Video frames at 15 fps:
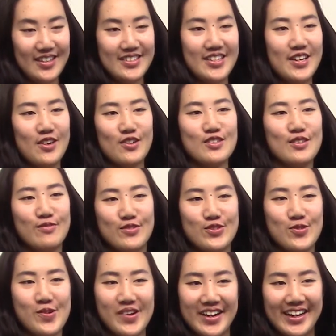tears of
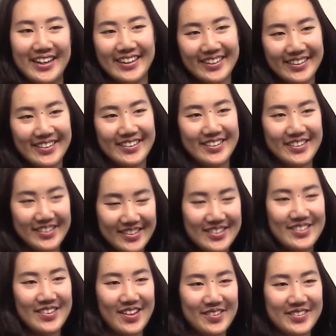joy,
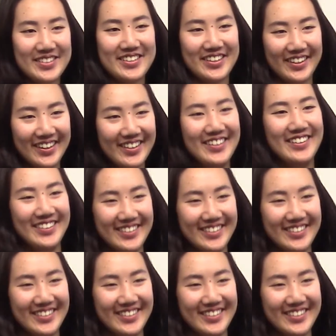so that was good.